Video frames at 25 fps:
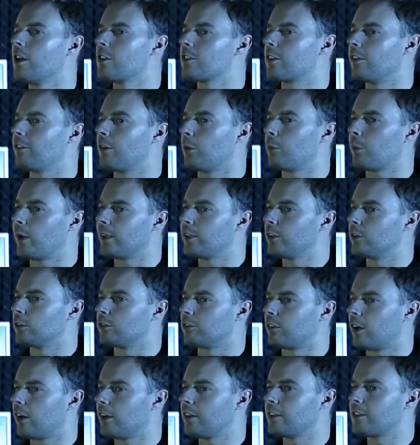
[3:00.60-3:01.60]
so that when you're
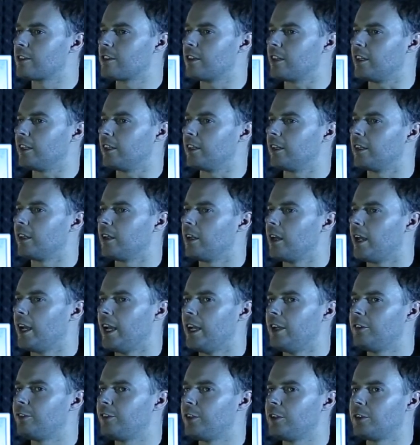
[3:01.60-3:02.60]
writing,
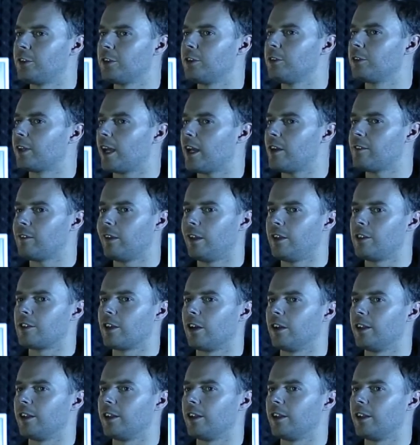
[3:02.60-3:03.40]
if you do get these